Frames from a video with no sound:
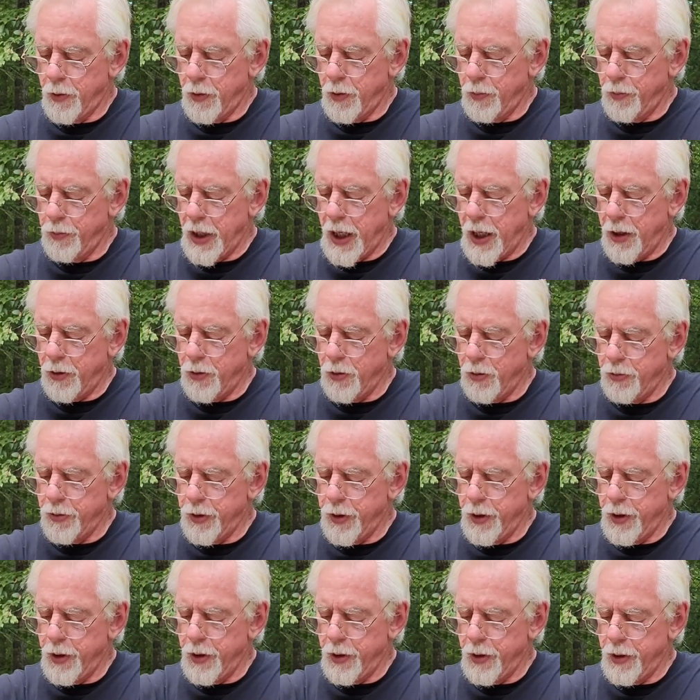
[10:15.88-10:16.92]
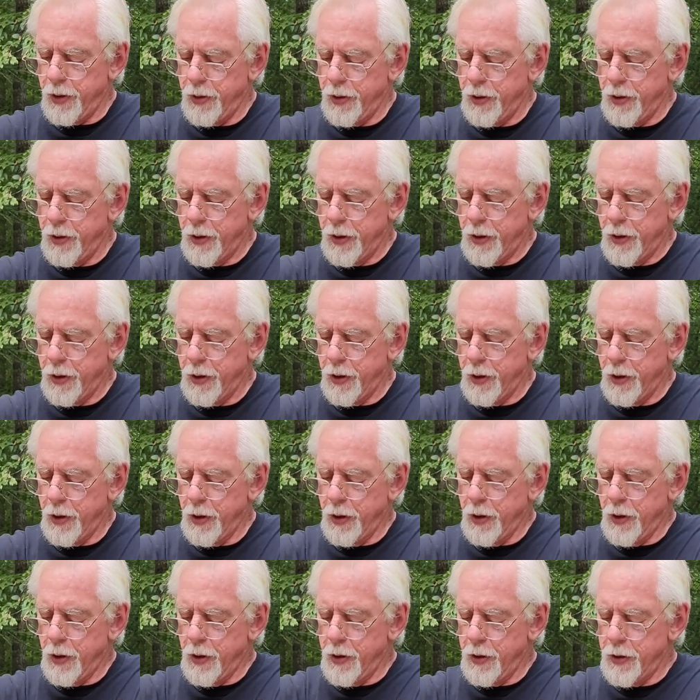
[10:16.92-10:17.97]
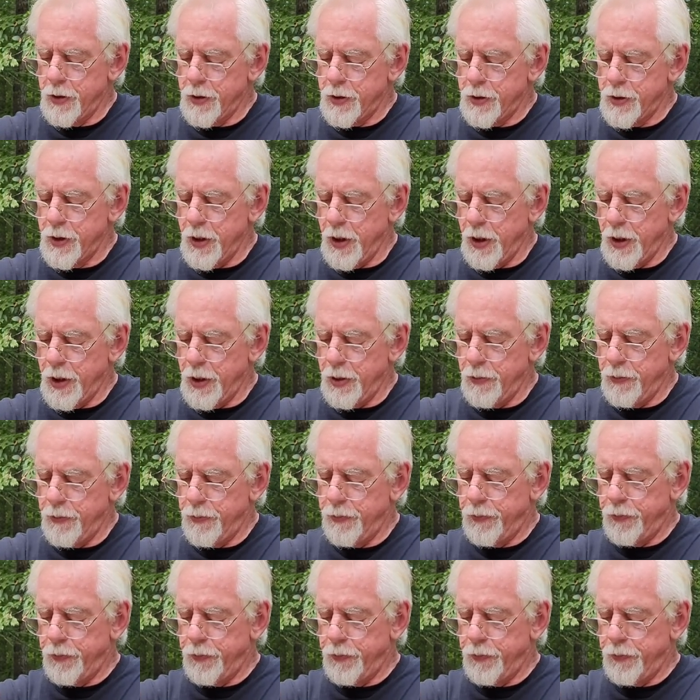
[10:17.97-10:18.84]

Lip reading: Come back over here. Snug it.